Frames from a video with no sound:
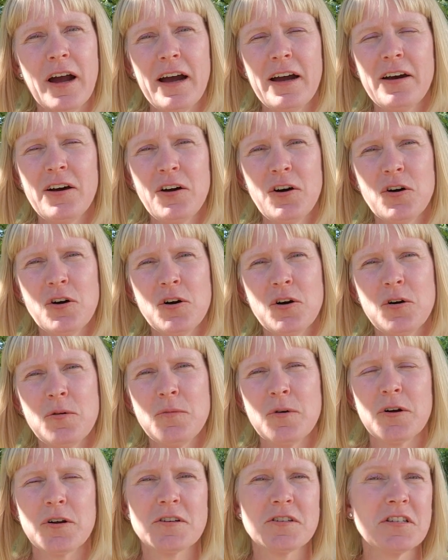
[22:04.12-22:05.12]
at home,
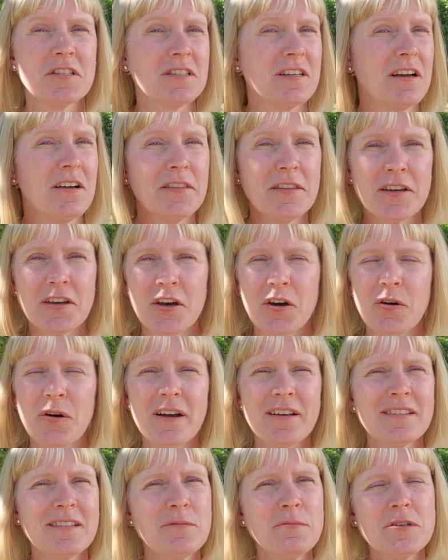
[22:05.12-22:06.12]
or you're just on the go.
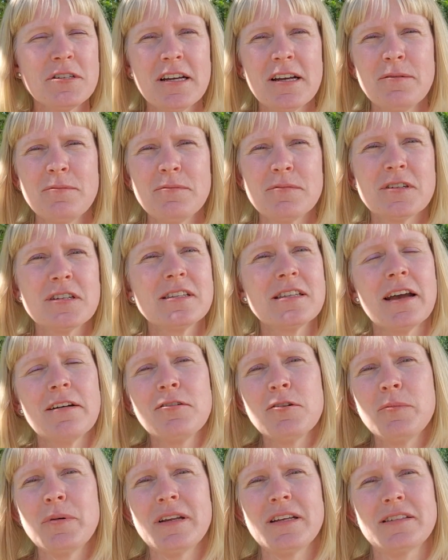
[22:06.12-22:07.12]
Summertime, just
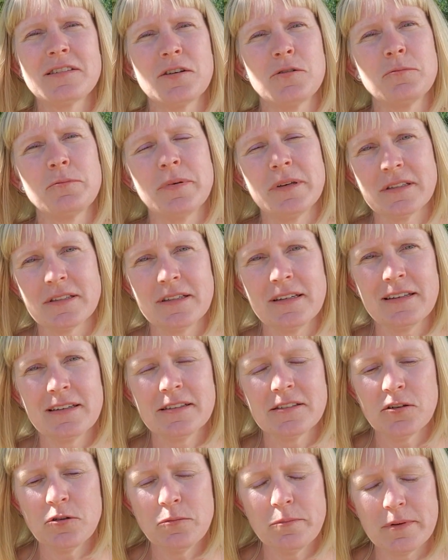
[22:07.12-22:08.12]
everybody's so busy.
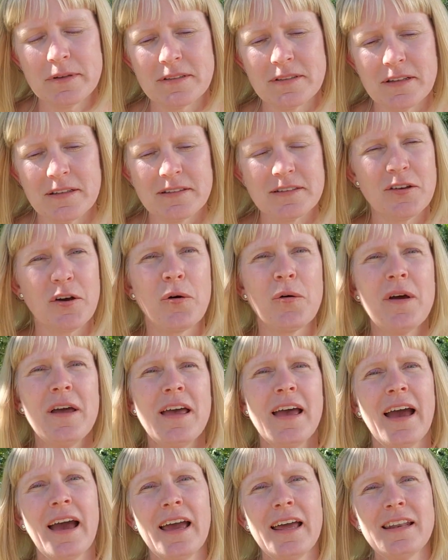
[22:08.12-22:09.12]
So,
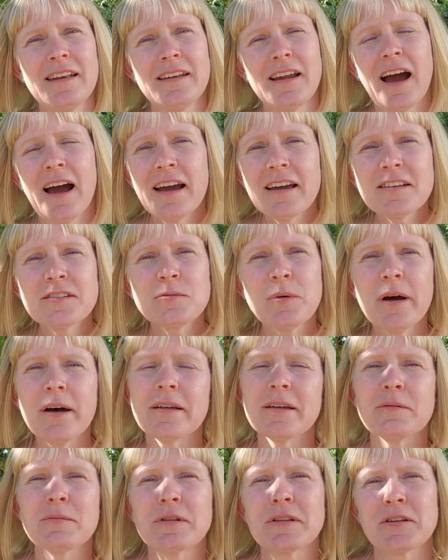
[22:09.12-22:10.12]
and I as well,
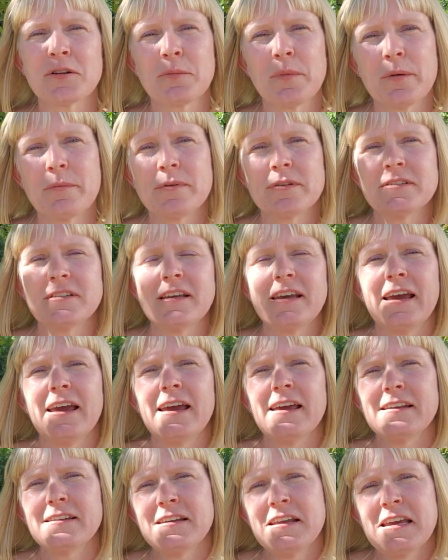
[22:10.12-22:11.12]
I'm a little bit busy
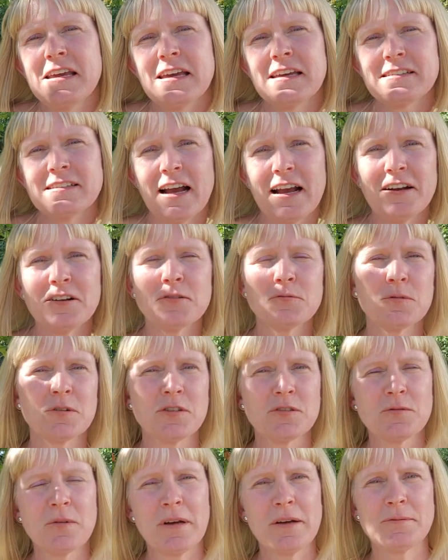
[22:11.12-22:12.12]
and tired, which
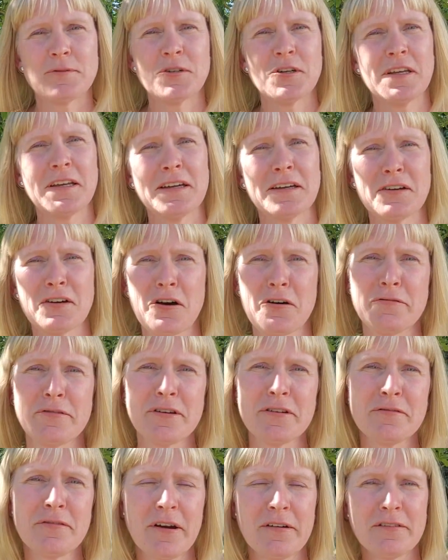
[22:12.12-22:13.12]
is why I'm drinking coffee
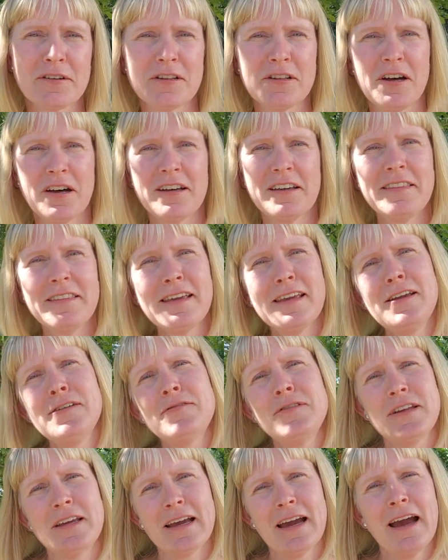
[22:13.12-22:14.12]
at 5 o'clock in the
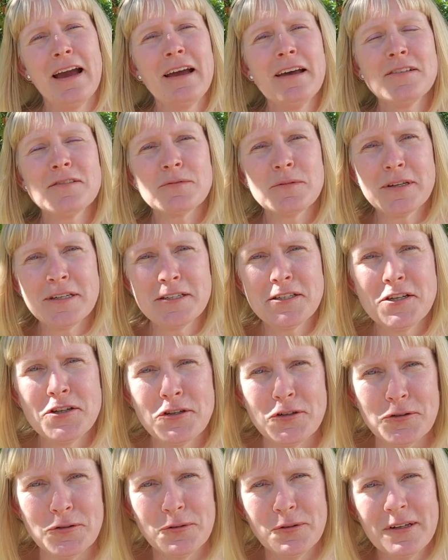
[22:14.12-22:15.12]
evening, as we
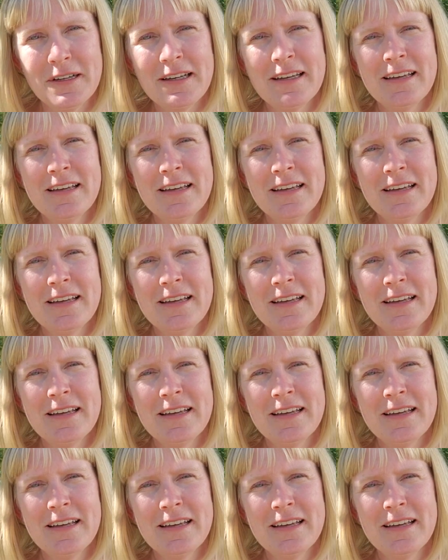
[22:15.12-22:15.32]
do